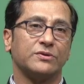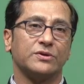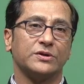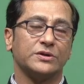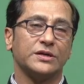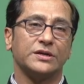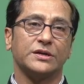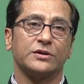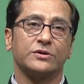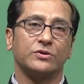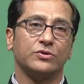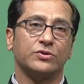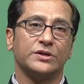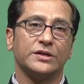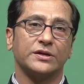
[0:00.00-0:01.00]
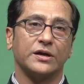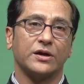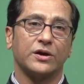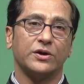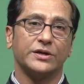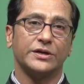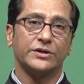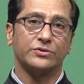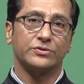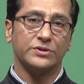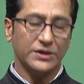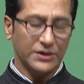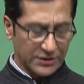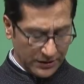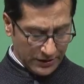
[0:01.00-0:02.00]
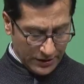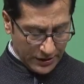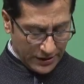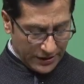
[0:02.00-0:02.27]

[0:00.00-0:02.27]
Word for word: we have been coding according to that